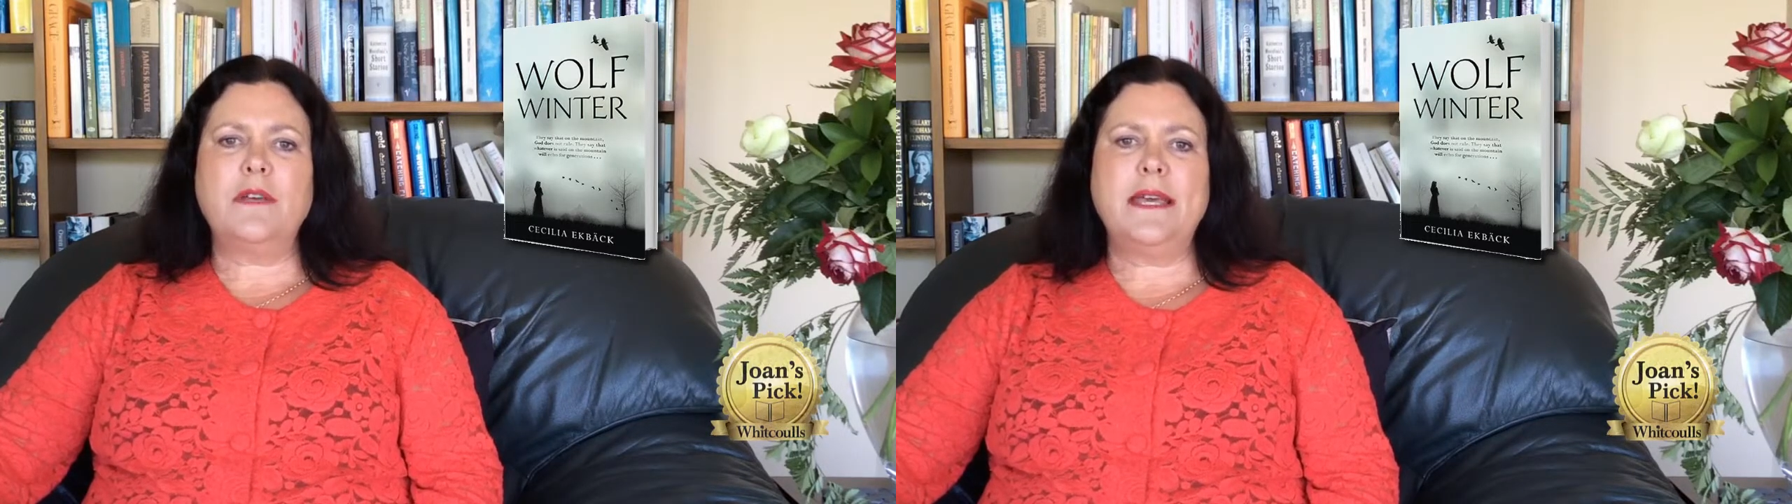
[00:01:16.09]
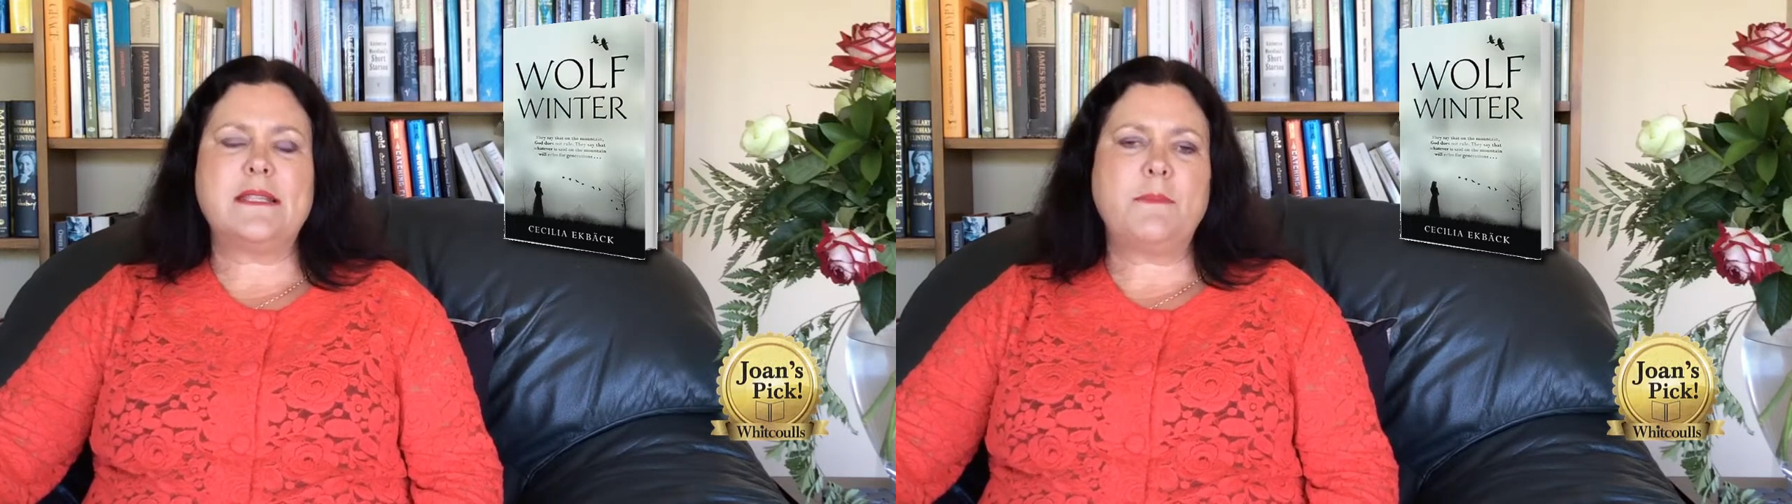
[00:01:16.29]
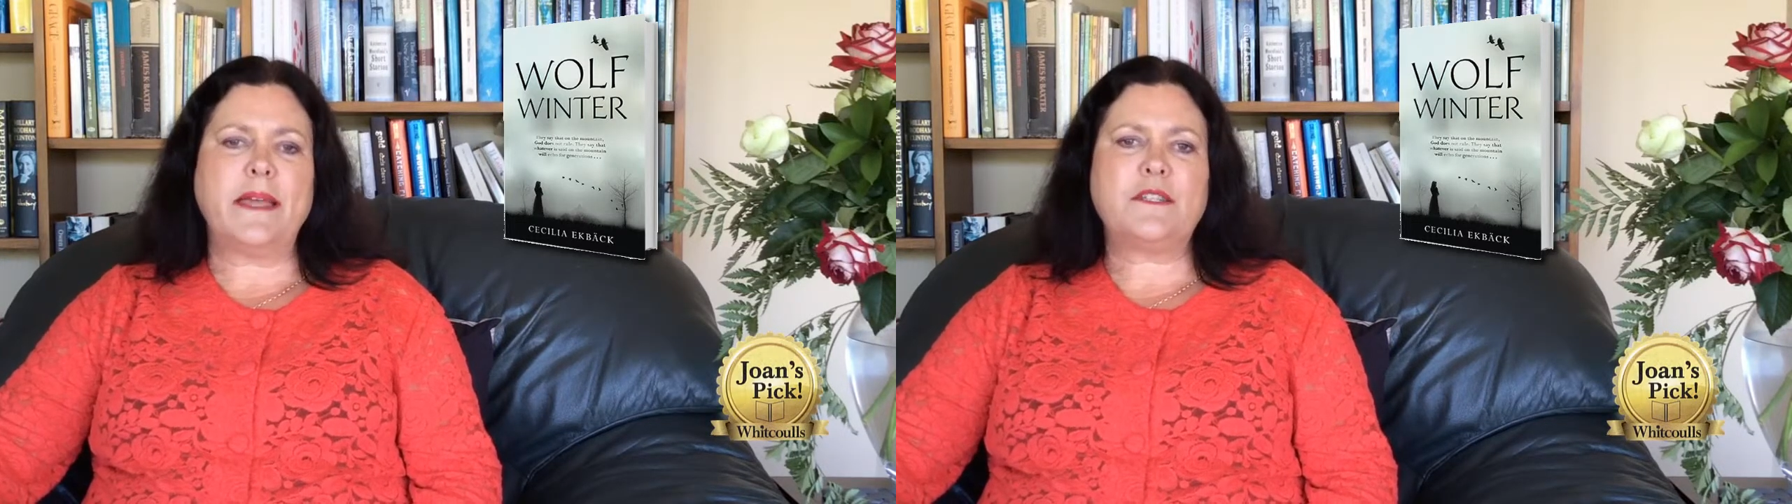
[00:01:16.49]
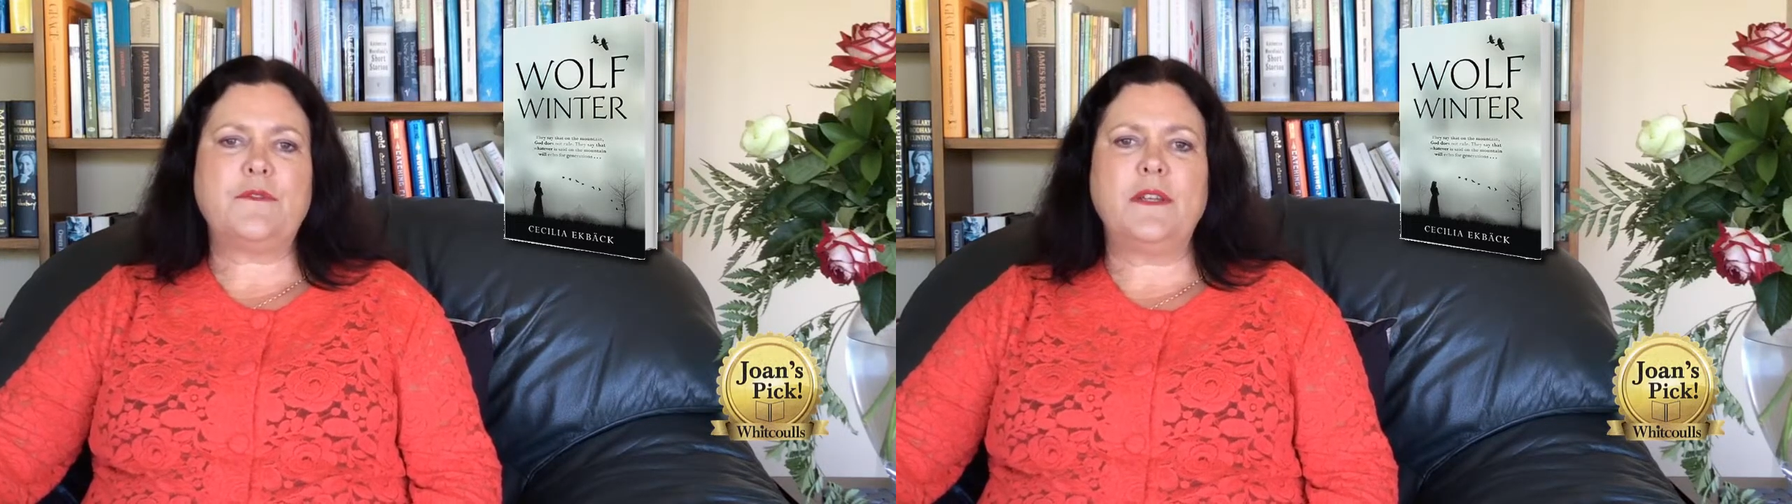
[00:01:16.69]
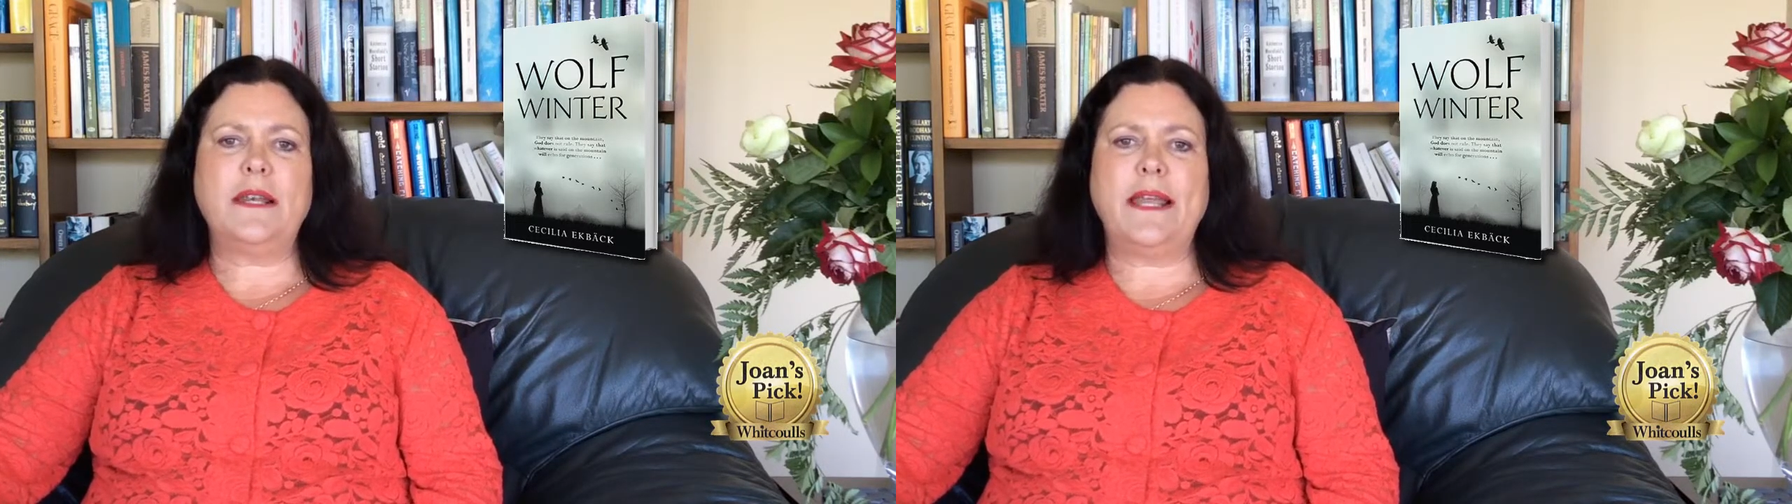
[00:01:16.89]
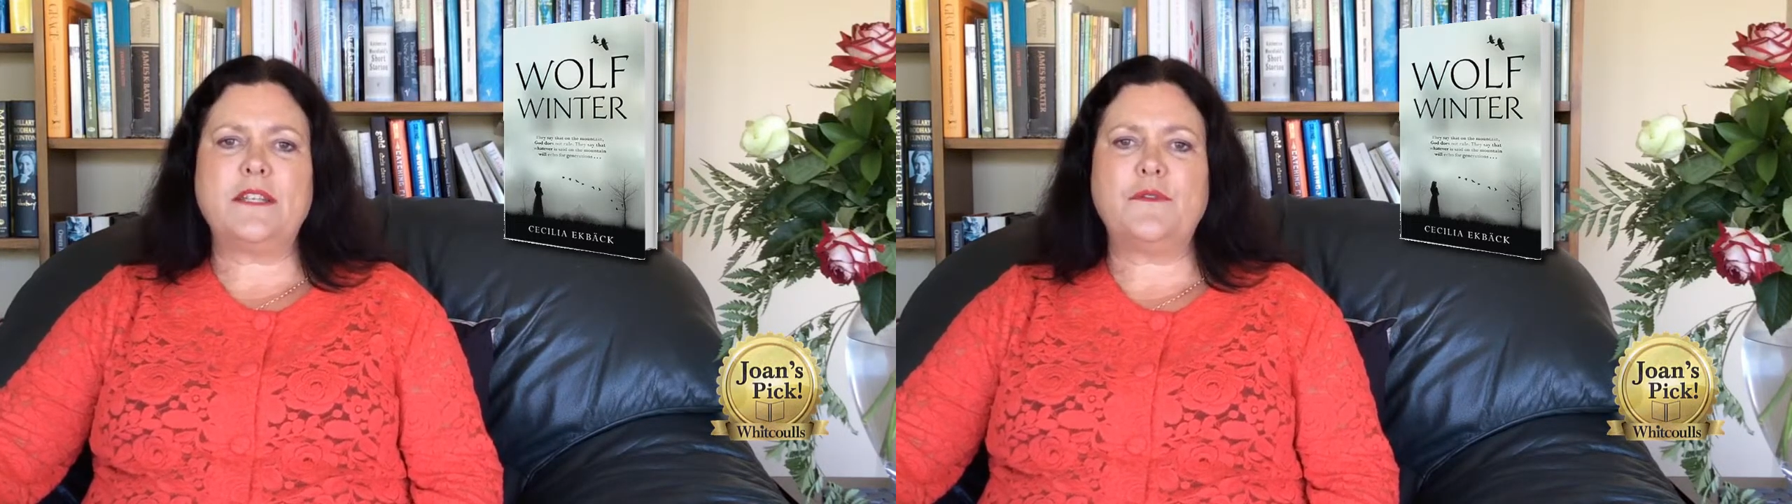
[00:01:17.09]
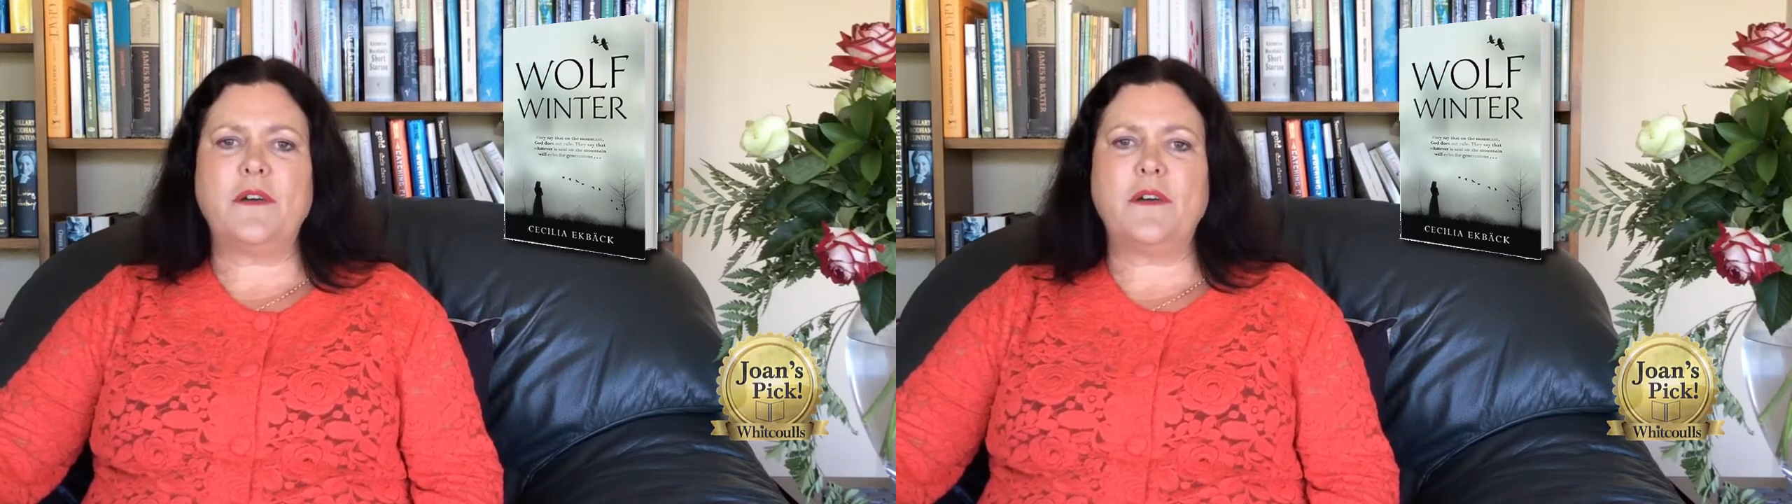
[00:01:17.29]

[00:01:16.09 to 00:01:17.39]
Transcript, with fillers: heads back to Finland to